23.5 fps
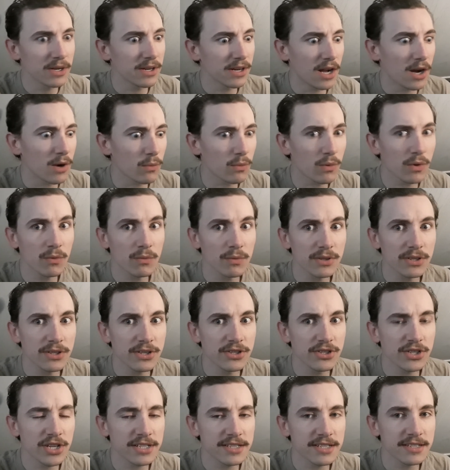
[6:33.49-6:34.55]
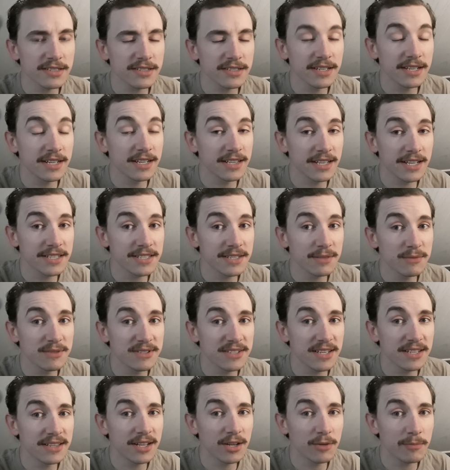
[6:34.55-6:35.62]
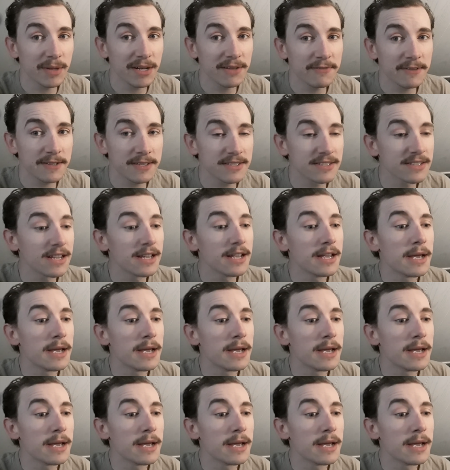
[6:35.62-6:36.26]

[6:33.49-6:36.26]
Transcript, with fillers: not work with the Justice League unless it was in their benefits.